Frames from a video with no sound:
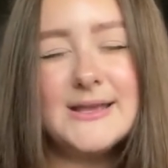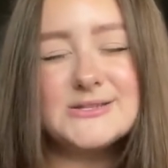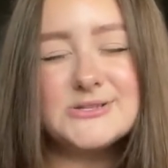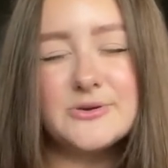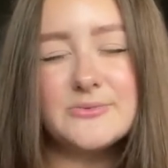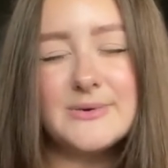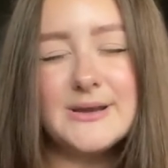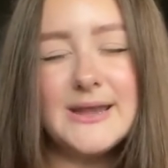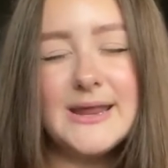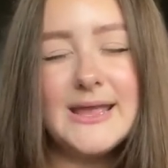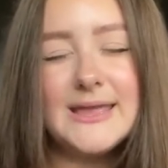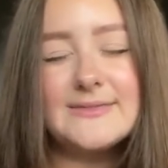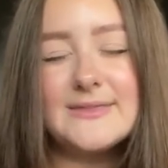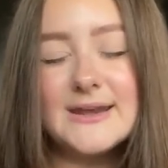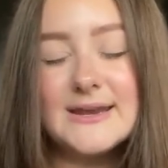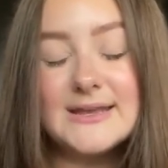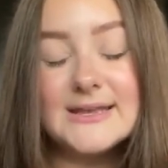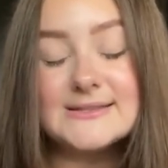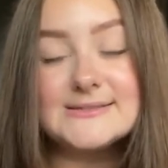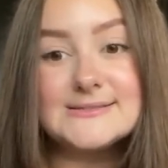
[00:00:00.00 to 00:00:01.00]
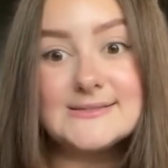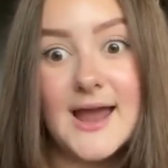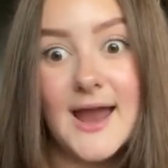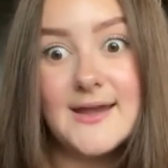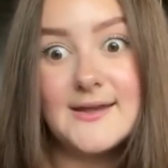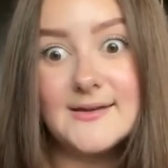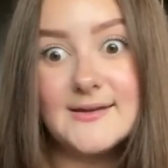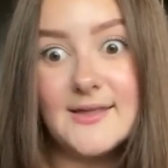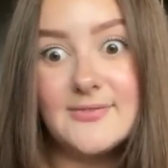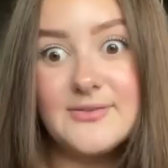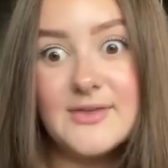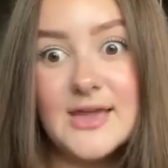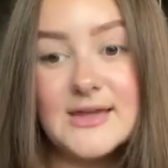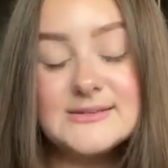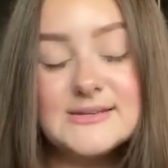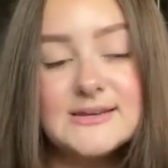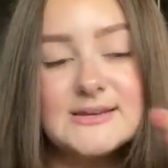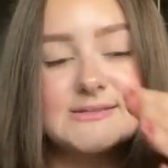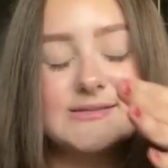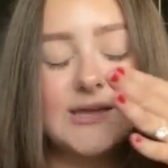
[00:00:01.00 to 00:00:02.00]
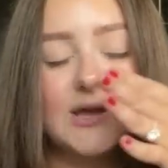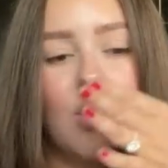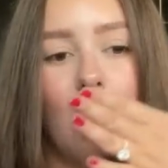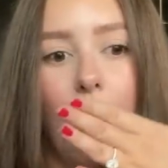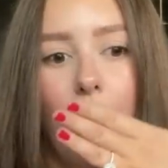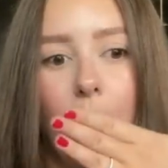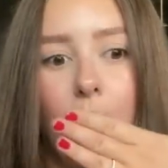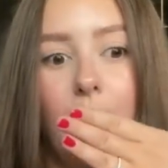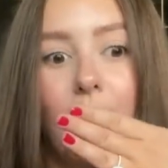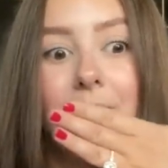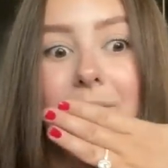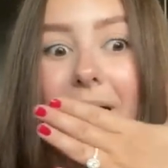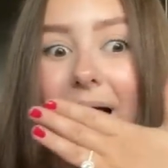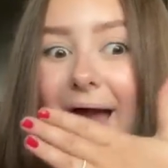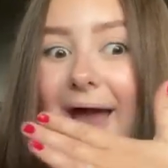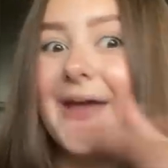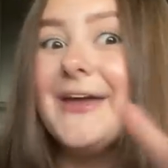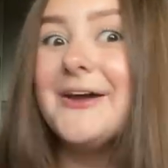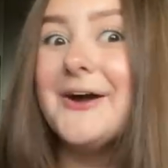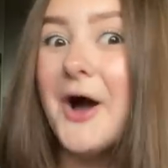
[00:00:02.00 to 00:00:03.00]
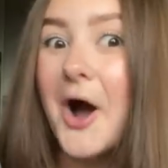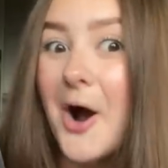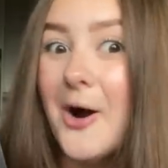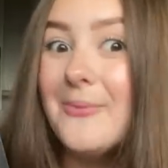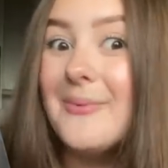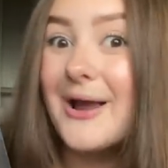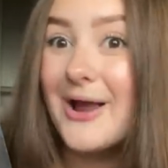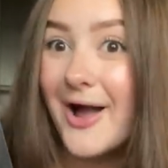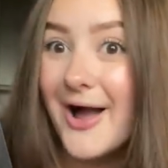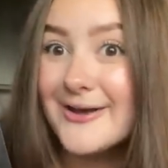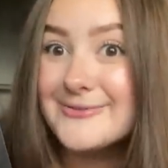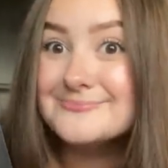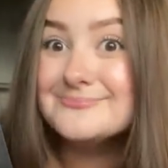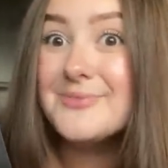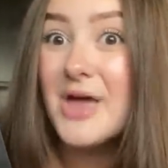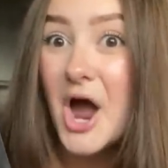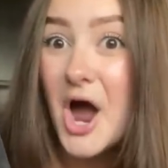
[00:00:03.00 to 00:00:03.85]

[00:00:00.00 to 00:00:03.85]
as you're reading and then it gets tied in at the end and it's like, oh my God.